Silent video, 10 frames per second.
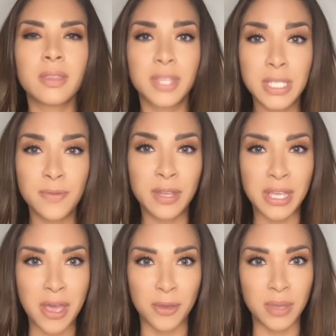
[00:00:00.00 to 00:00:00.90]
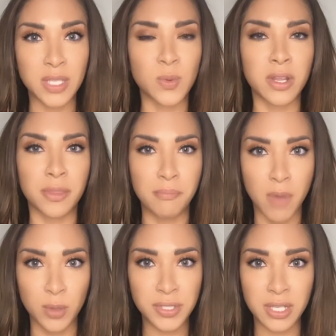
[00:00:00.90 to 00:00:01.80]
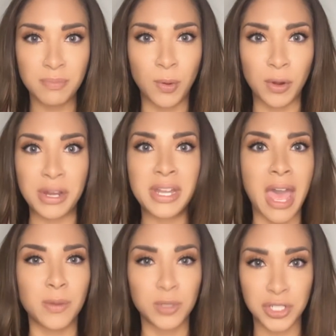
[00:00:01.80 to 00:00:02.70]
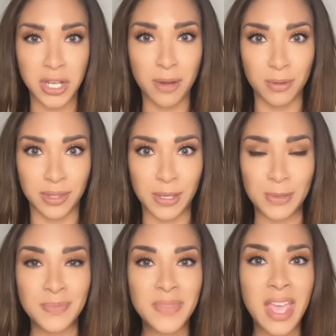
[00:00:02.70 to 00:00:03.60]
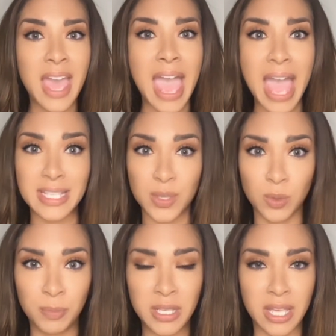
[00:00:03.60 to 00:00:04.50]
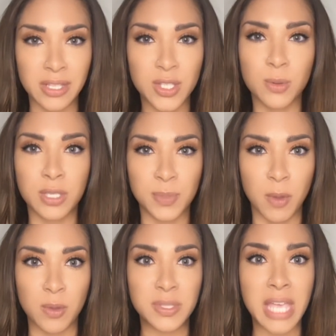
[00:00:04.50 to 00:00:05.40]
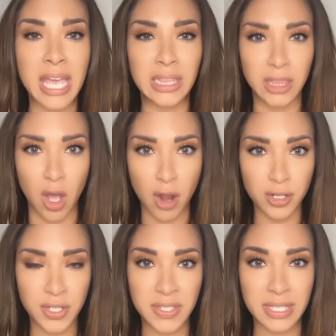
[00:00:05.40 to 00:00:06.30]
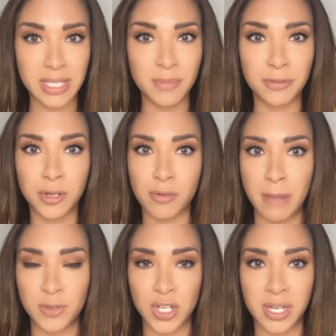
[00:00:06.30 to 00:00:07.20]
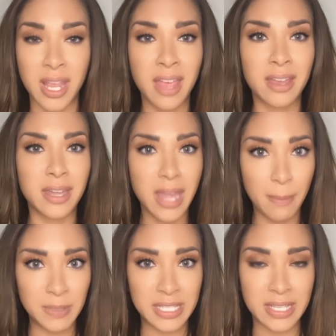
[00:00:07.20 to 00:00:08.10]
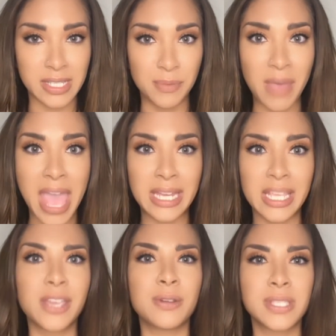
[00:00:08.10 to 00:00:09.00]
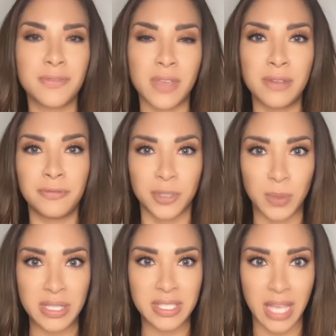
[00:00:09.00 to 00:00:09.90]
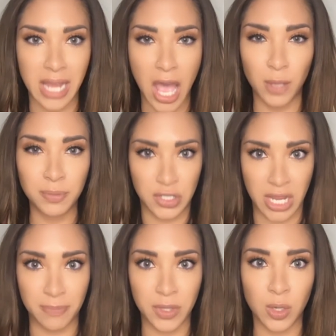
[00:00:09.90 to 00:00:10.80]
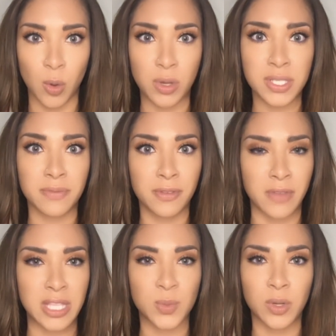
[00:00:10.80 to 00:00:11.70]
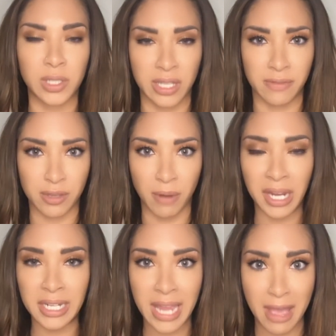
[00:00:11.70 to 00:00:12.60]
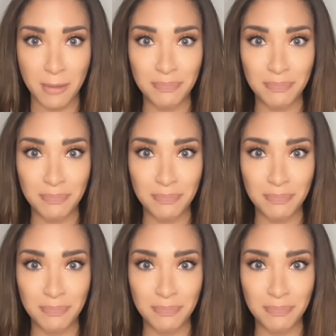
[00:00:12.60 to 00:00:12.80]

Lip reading: This video is one of the most important I will share with you, as it will begin to expose a large system of corruption, nepotism, and years of influence that help shape the course of events we are living right now.